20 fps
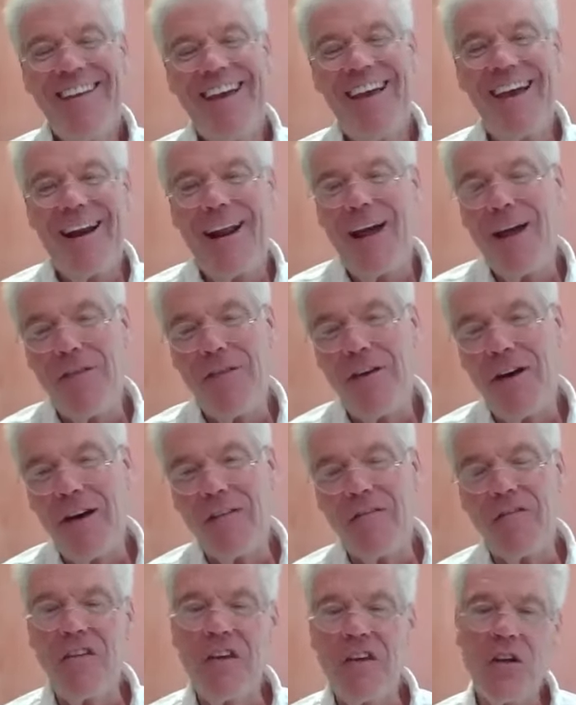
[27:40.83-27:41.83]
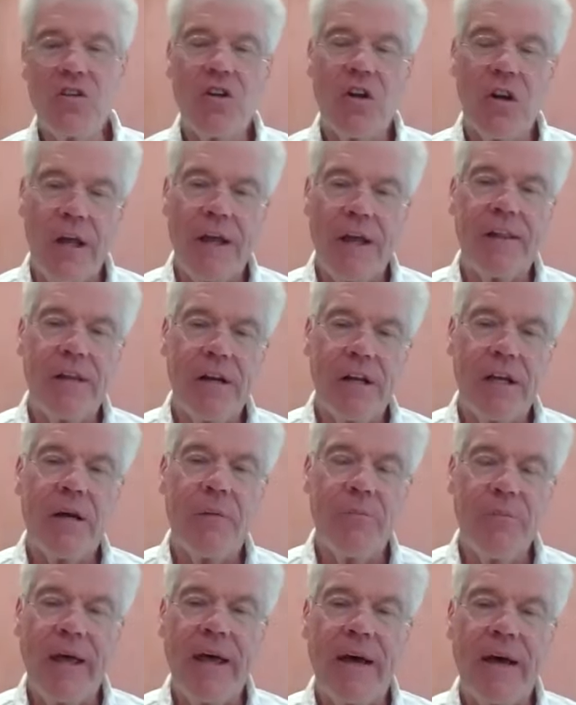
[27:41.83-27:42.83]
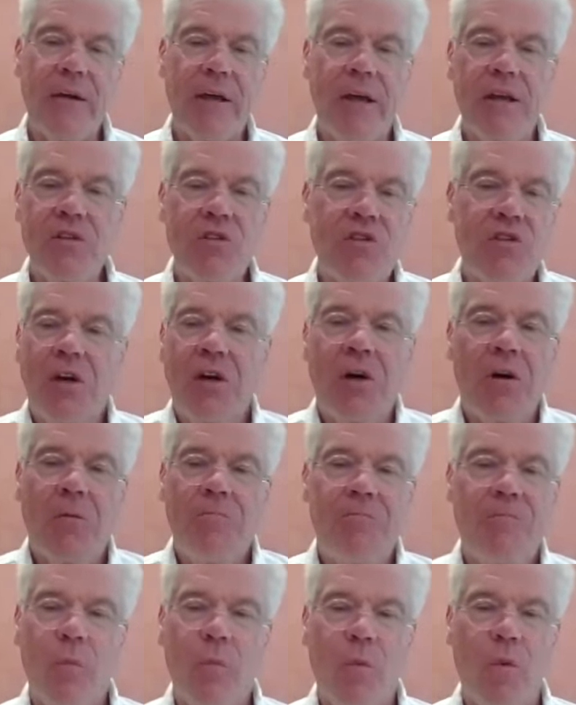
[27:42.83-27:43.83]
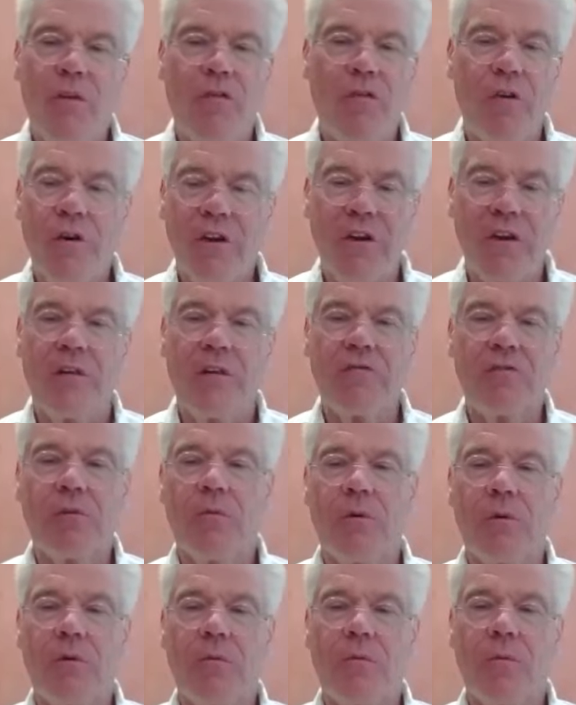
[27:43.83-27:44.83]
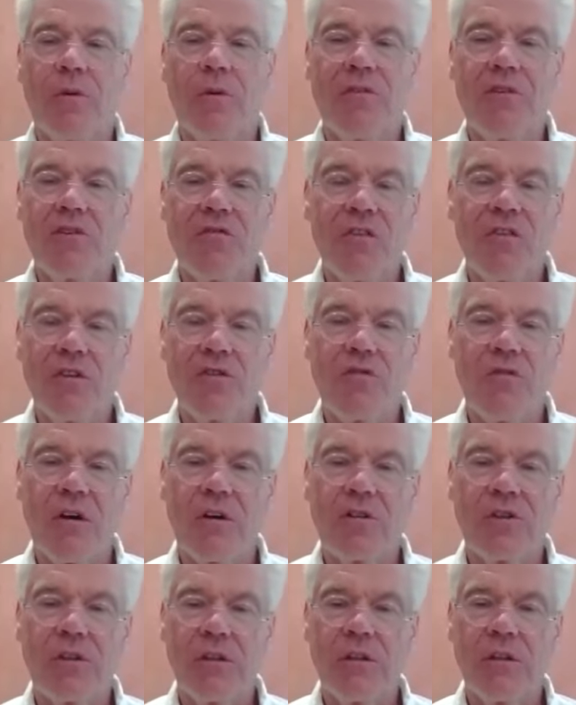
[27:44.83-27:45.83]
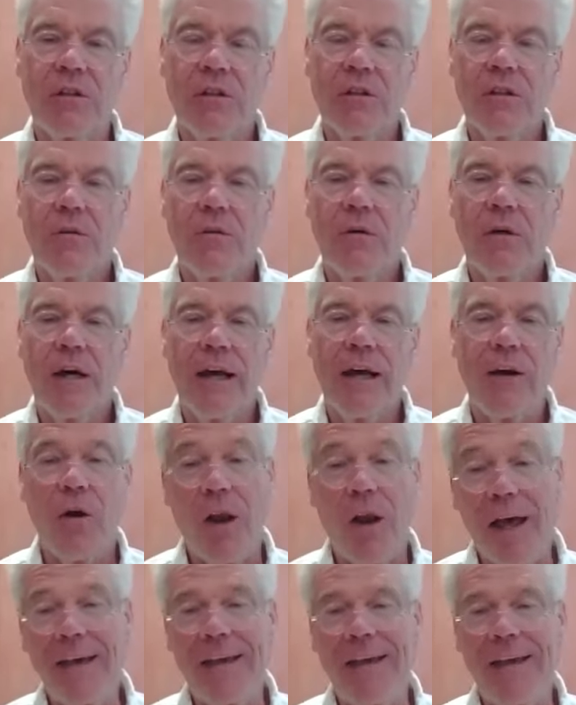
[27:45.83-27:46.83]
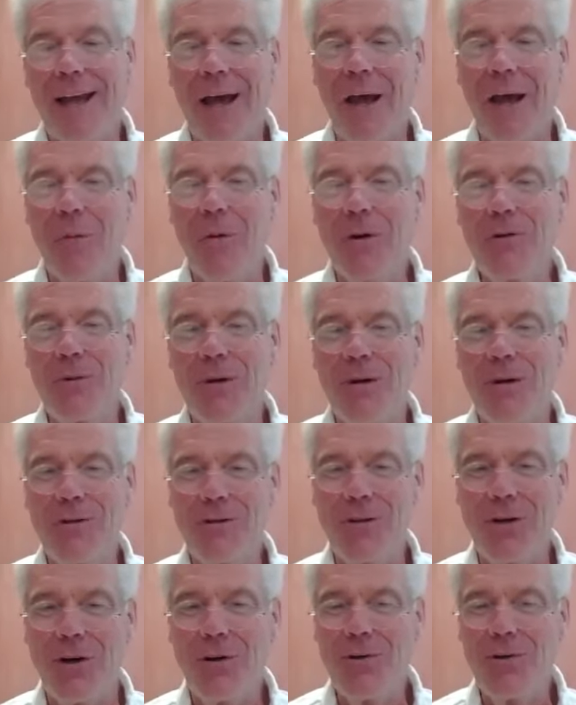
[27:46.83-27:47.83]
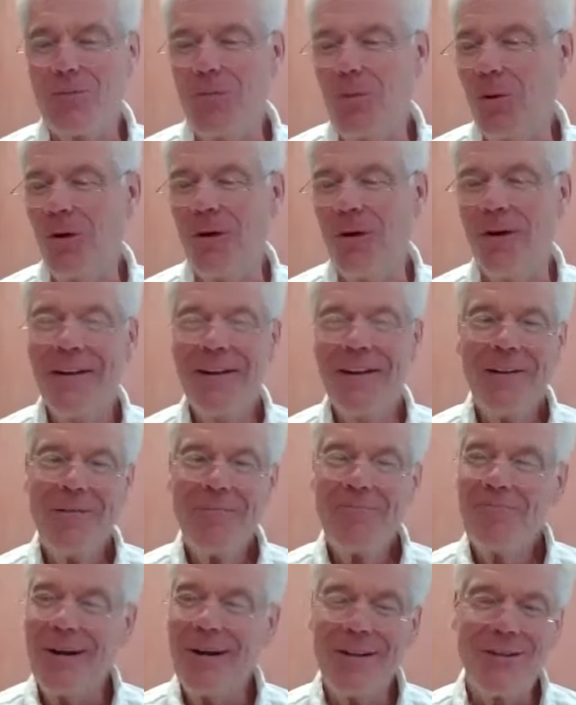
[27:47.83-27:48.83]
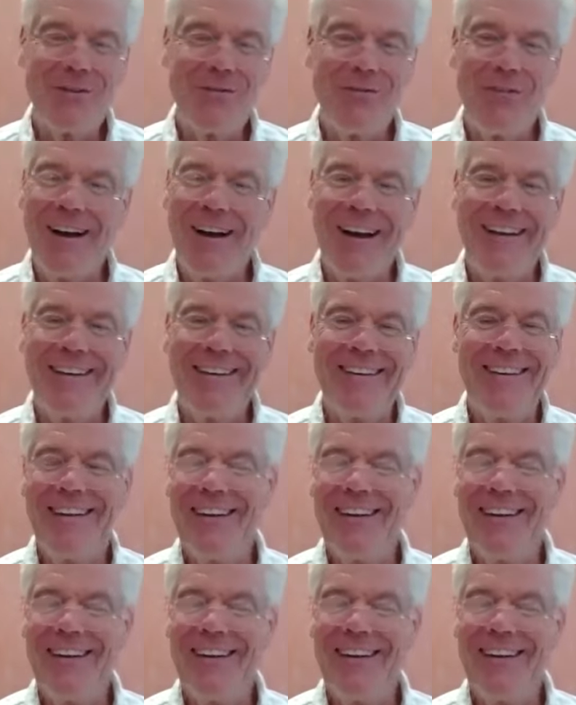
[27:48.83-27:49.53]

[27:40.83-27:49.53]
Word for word: And I thought fees are likely to come down. And so we're very comfortable with this fee structure I don't like it. I wish we could charge more, but it's fine.